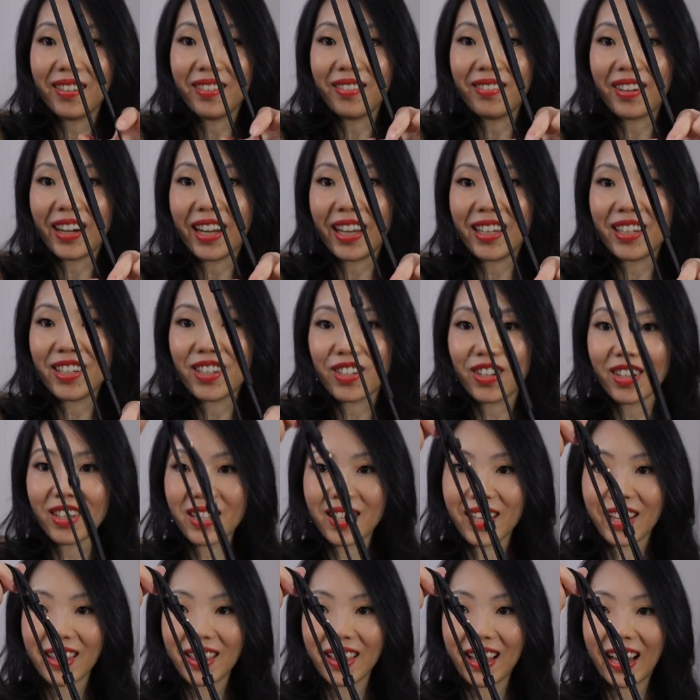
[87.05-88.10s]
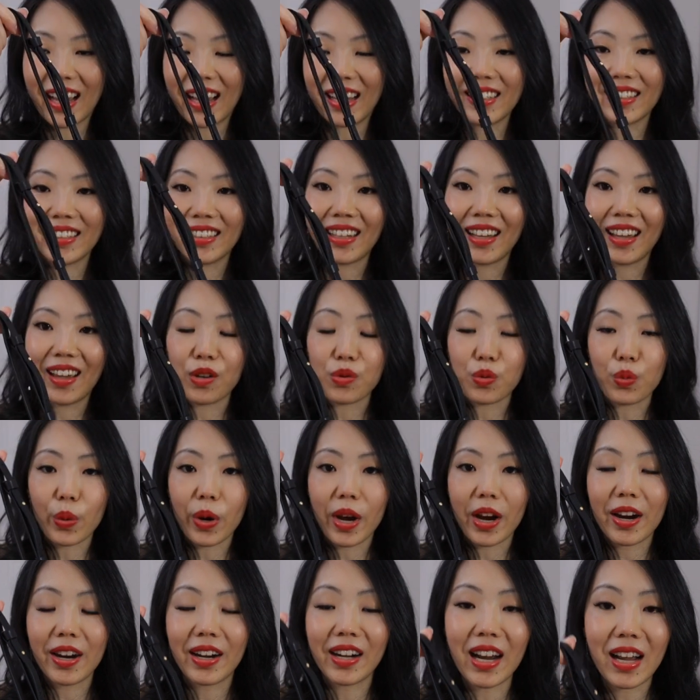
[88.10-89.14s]
right? Just like that and
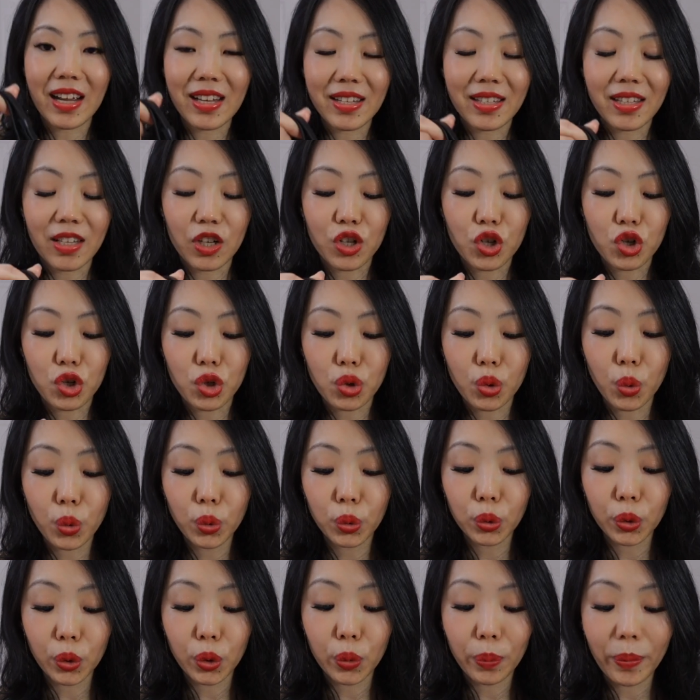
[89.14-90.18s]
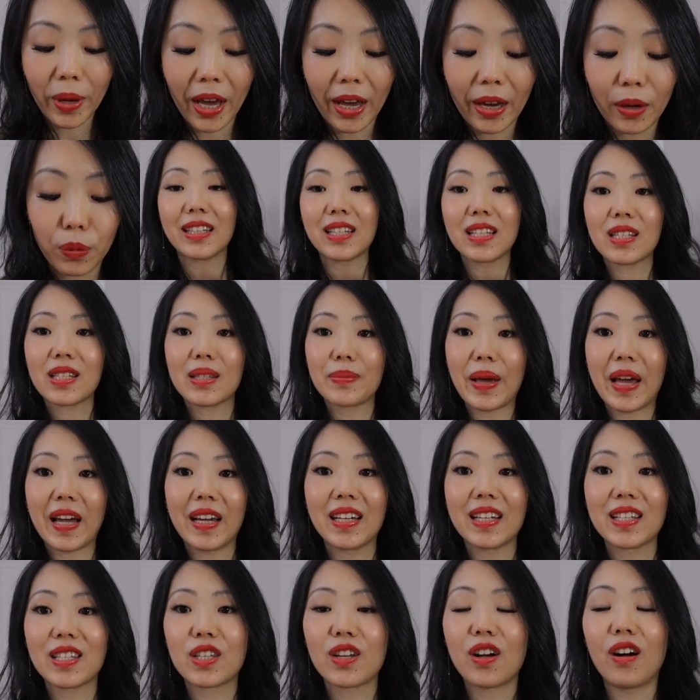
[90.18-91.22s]
wear it as a shoulder bag. This
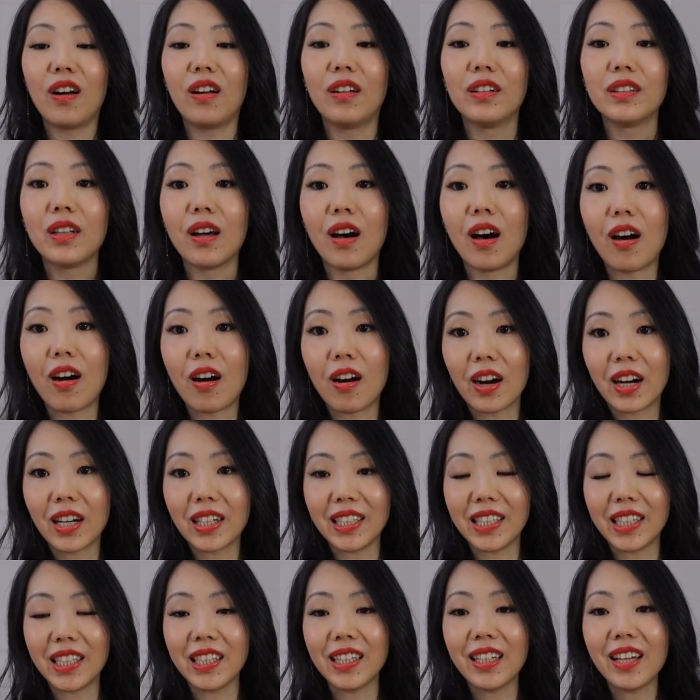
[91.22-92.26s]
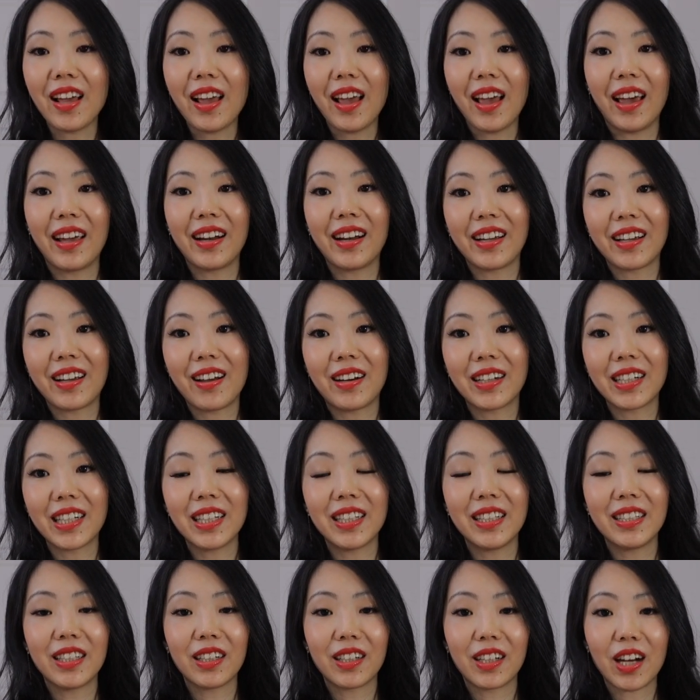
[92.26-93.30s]
bag is called the Harley and I got it
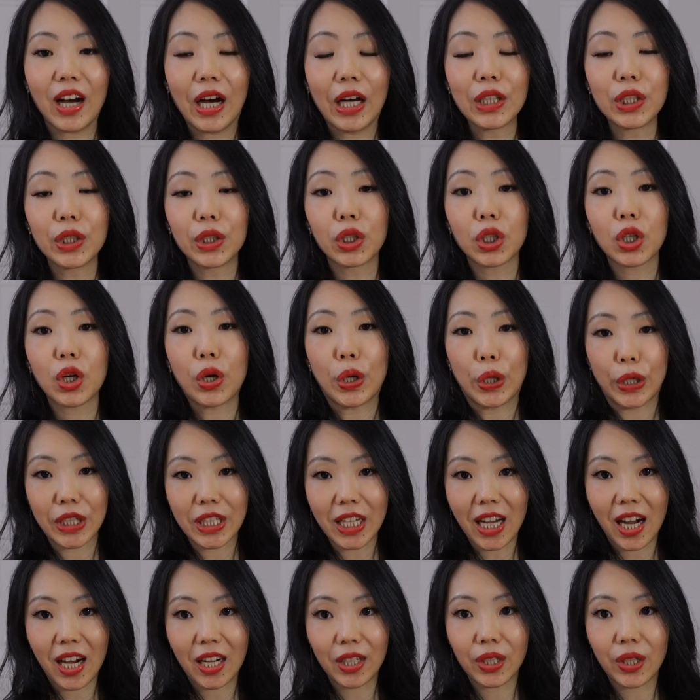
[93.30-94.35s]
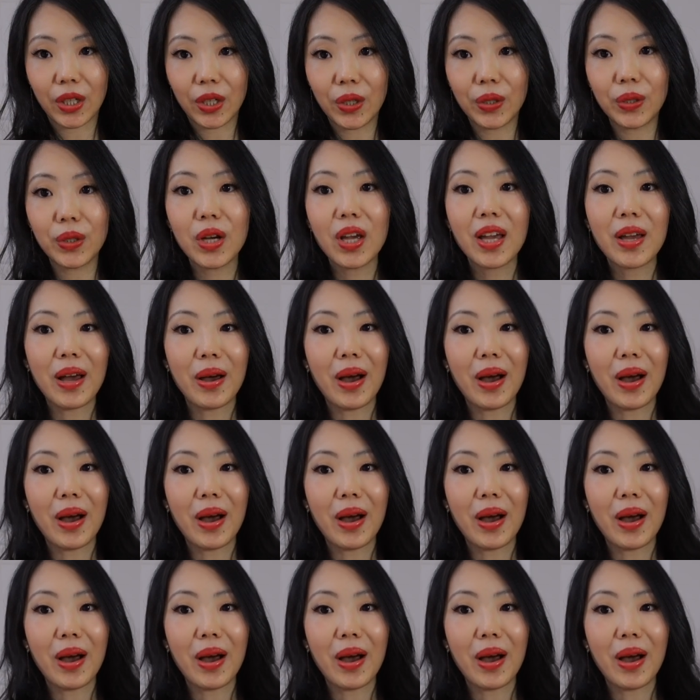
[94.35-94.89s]
in the color Cortado.